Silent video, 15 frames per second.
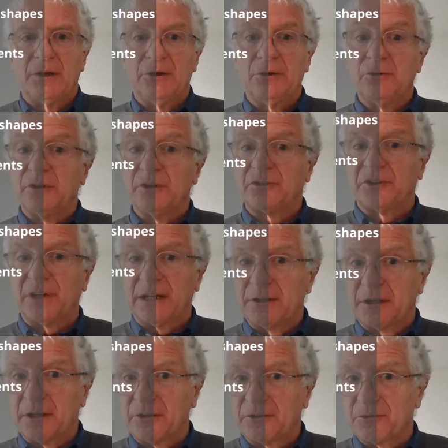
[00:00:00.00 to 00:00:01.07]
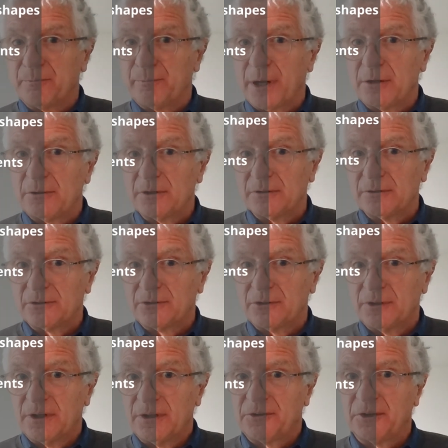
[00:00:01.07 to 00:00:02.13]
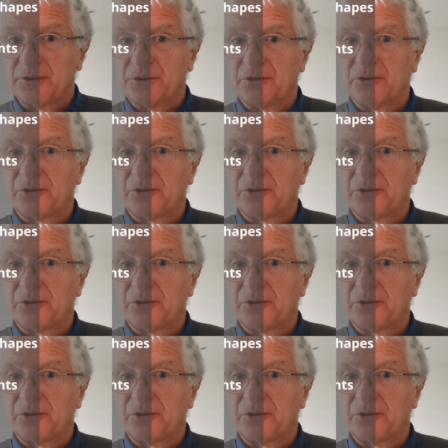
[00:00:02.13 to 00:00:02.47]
Using standardized components such as